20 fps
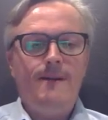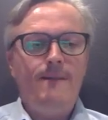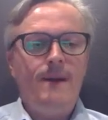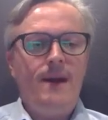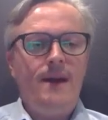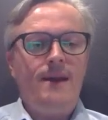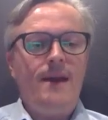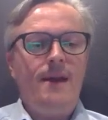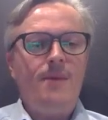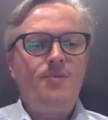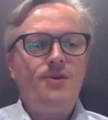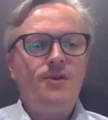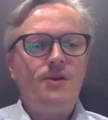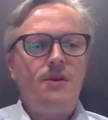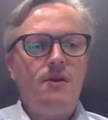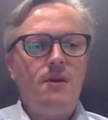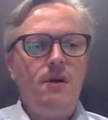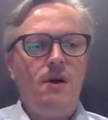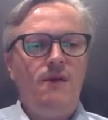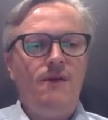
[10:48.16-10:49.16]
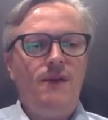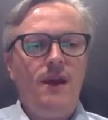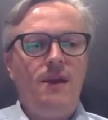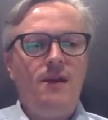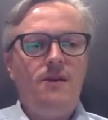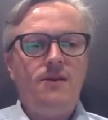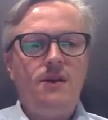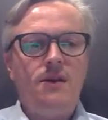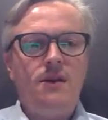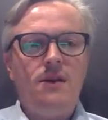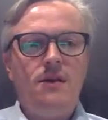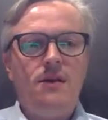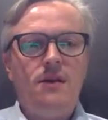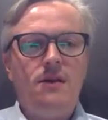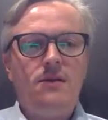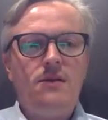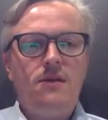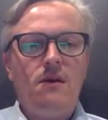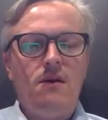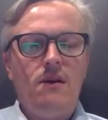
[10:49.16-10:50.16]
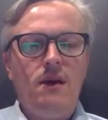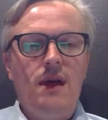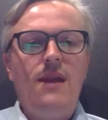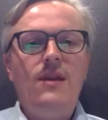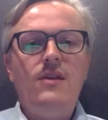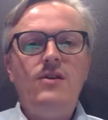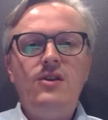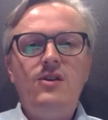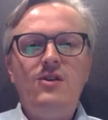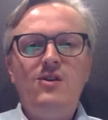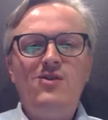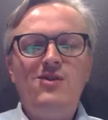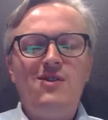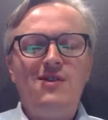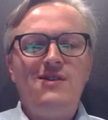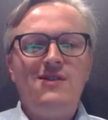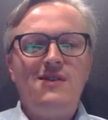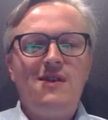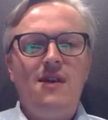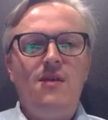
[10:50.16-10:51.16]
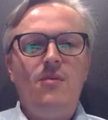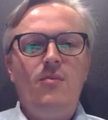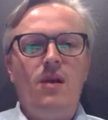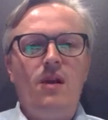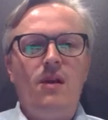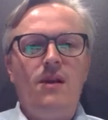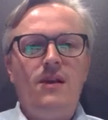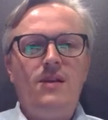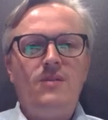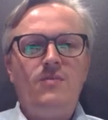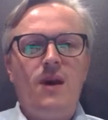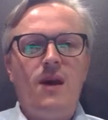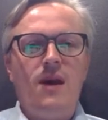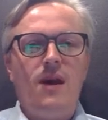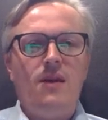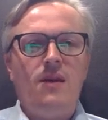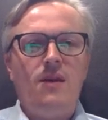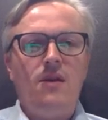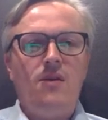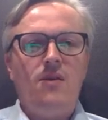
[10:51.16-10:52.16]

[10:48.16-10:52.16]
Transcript: adaptation of energy usage in buildings by,